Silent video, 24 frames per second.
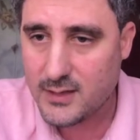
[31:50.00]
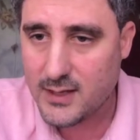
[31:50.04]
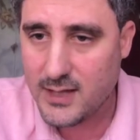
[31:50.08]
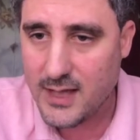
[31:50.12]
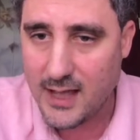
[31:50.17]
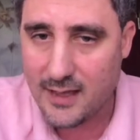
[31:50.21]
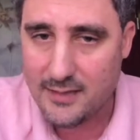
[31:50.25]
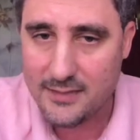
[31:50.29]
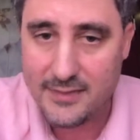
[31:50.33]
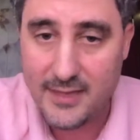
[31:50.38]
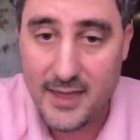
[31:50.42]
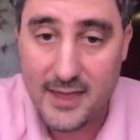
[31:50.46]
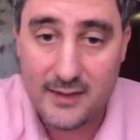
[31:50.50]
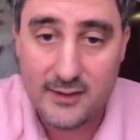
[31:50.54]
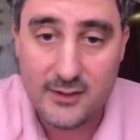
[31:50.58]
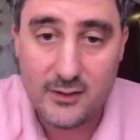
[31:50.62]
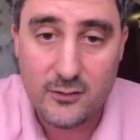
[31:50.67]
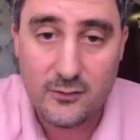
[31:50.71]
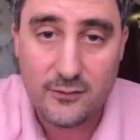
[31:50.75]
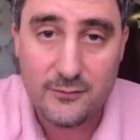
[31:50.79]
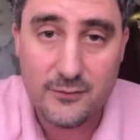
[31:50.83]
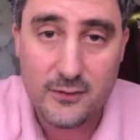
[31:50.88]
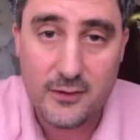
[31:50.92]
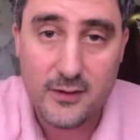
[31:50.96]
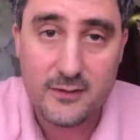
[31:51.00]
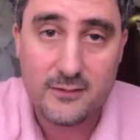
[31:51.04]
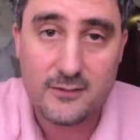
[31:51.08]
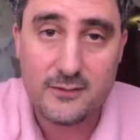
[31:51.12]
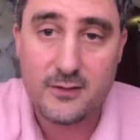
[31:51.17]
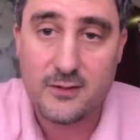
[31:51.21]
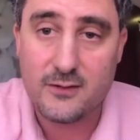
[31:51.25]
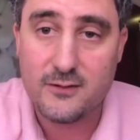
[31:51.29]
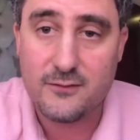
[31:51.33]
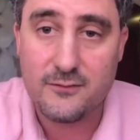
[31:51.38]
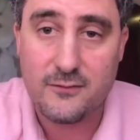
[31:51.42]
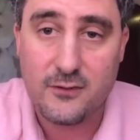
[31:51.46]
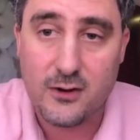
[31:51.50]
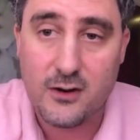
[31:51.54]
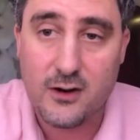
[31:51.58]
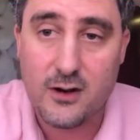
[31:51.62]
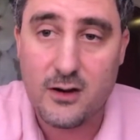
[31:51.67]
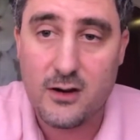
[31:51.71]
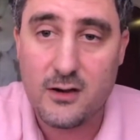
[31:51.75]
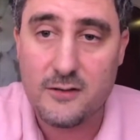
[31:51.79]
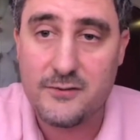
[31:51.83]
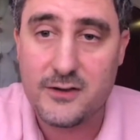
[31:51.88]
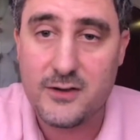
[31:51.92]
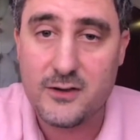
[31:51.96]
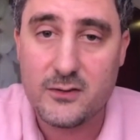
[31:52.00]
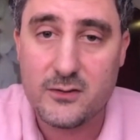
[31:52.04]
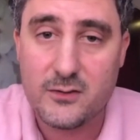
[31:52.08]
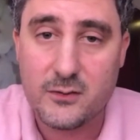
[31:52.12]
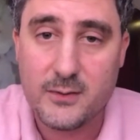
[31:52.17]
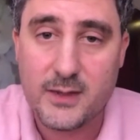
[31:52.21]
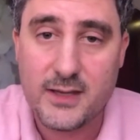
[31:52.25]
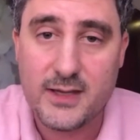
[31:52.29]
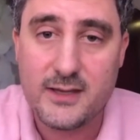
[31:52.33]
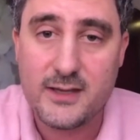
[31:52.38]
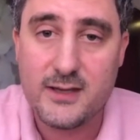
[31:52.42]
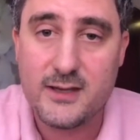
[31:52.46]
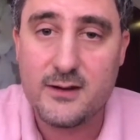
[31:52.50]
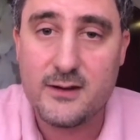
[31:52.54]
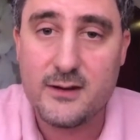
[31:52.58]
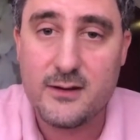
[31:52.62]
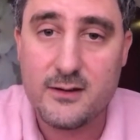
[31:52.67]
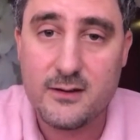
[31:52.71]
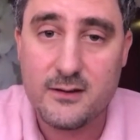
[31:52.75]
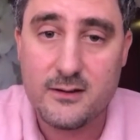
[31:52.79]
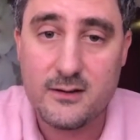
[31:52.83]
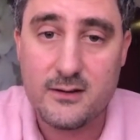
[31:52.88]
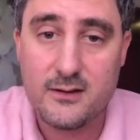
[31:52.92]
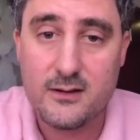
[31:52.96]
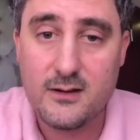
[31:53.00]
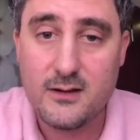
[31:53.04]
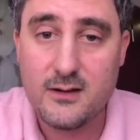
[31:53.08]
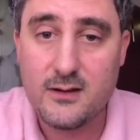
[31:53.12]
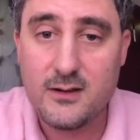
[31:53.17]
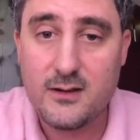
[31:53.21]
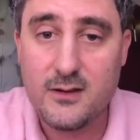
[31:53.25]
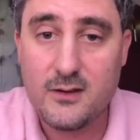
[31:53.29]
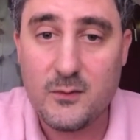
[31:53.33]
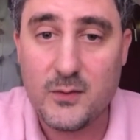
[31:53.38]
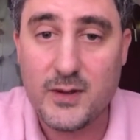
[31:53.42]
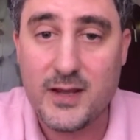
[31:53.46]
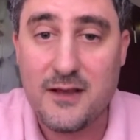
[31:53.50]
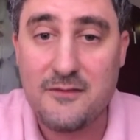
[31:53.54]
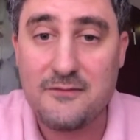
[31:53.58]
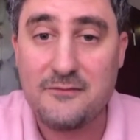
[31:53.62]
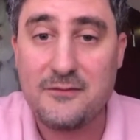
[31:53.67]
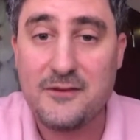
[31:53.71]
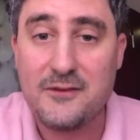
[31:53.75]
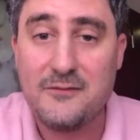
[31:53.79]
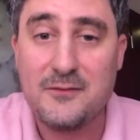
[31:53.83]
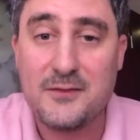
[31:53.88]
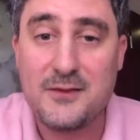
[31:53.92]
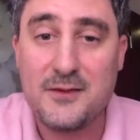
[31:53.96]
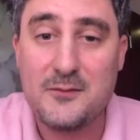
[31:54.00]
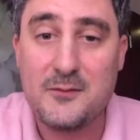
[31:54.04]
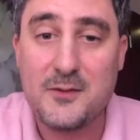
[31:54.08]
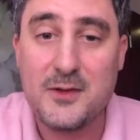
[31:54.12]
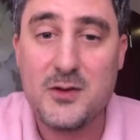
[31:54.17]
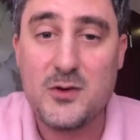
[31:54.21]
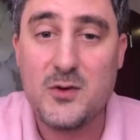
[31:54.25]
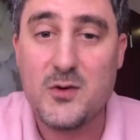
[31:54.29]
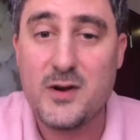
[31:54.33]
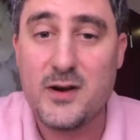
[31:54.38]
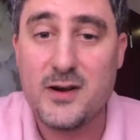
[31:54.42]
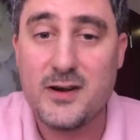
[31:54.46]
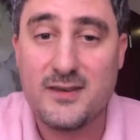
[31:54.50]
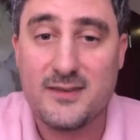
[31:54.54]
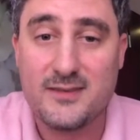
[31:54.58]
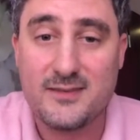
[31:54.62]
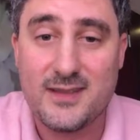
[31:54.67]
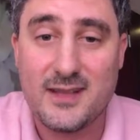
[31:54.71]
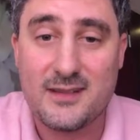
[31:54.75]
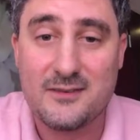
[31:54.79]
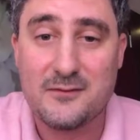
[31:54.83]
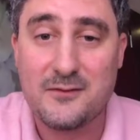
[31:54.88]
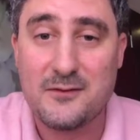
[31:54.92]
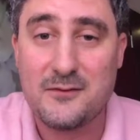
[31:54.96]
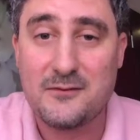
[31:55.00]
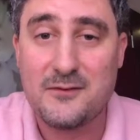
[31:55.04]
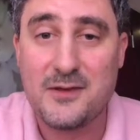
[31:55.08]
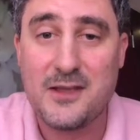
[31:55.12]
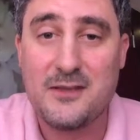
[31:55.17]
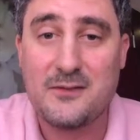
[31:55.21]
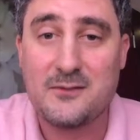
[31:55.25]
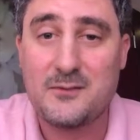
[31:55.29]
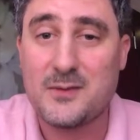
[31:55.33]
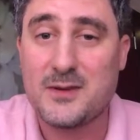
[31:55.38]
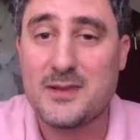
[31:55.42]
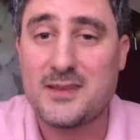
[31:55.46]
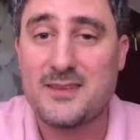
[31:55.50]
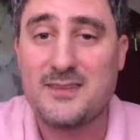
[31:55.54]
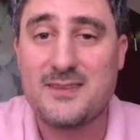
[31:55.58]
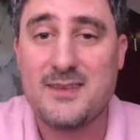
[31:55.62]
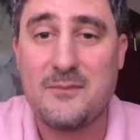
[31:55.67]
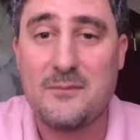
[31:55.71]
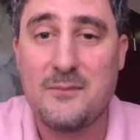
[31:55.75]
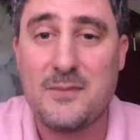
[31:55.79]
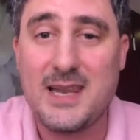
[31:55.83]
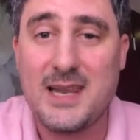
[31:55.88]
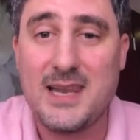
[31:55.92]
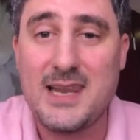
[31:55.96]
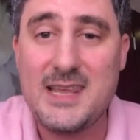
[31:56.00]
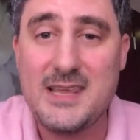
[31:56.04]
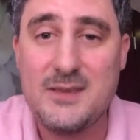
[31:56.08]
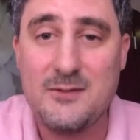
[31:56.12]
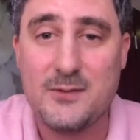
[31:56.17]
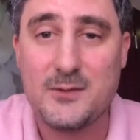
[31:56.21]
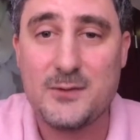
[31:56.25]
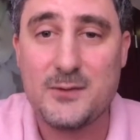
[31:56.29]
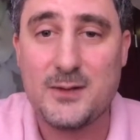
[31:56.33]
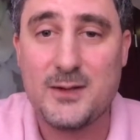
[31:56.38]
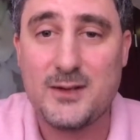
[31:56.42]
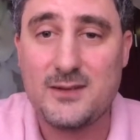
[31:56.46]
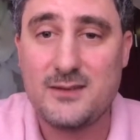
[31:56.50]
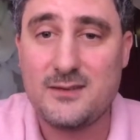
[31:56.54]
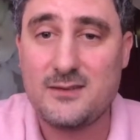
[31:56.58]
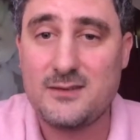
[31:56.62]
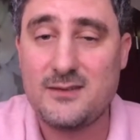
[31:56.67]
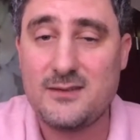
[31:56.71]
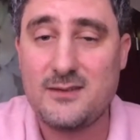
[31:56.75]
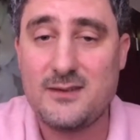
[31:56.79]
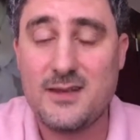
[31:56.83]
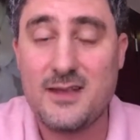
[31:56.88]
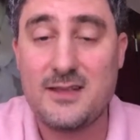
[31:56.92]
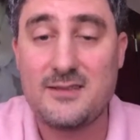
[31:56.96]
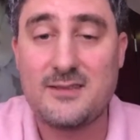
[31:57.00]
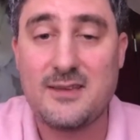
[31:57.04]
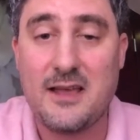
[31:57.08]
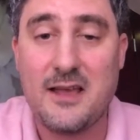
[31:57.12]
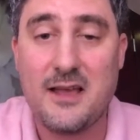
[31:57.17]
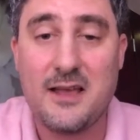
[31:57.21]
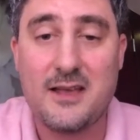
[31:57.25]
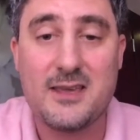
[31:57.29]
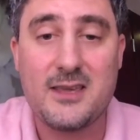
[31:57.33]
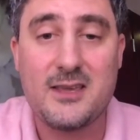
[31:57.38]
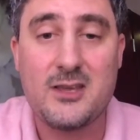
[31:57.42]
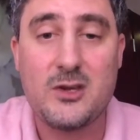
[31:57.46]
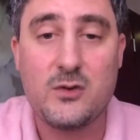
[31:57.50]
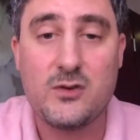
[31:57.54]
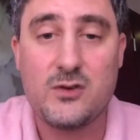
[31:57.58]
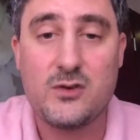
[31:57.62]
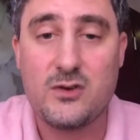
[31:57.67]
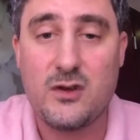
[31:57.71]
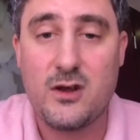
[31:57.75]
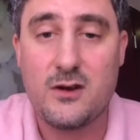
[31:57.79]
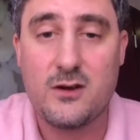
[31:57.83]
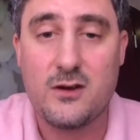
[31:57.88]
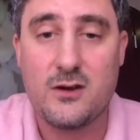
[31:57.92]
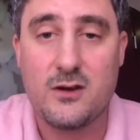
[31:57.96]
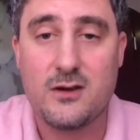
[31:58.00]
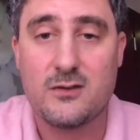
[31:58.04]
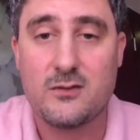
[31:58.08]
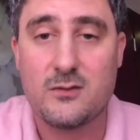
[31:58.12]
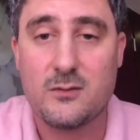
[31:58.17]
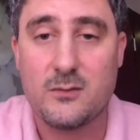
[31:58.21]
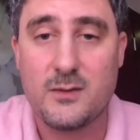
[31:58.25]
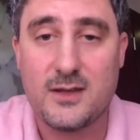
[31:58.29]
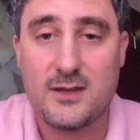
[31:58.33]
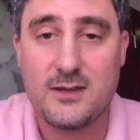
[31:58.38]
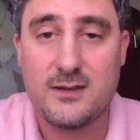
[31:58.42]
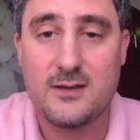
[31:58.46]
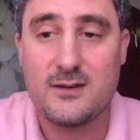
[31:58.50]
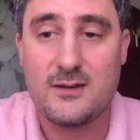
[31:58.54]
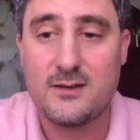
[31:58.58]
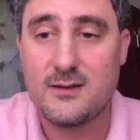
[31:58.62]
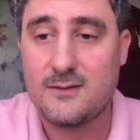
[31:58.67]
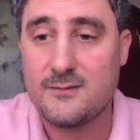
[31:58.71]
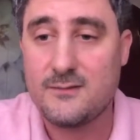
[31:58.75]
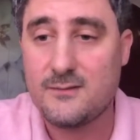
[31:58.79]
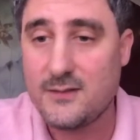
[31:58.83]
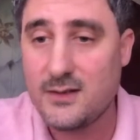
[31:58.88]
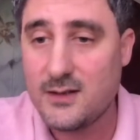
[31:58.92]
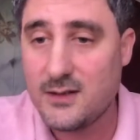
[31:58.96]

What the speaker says: And thank you first for all of you to be here. We have 50 viewers. That for Facebook is unbelievable. It's a huge honor to be here.